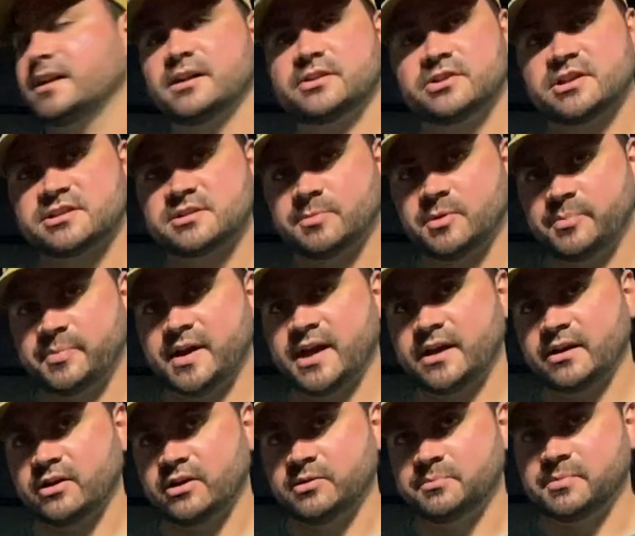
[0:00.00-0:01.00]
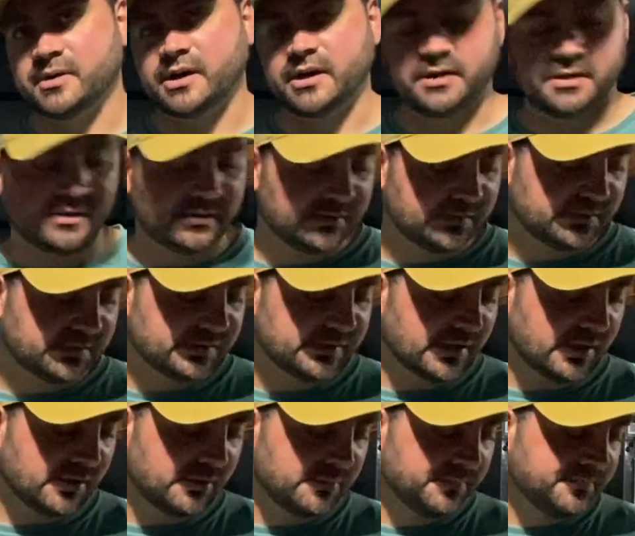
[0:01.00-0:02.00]
adjustable Panhard bar.
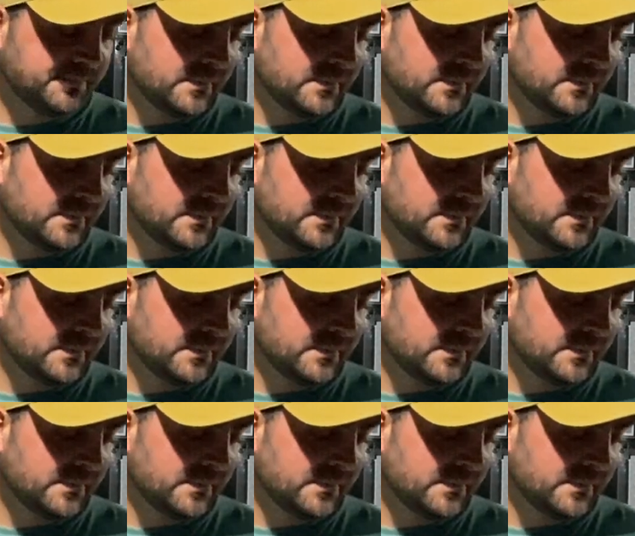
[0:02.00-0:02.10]
So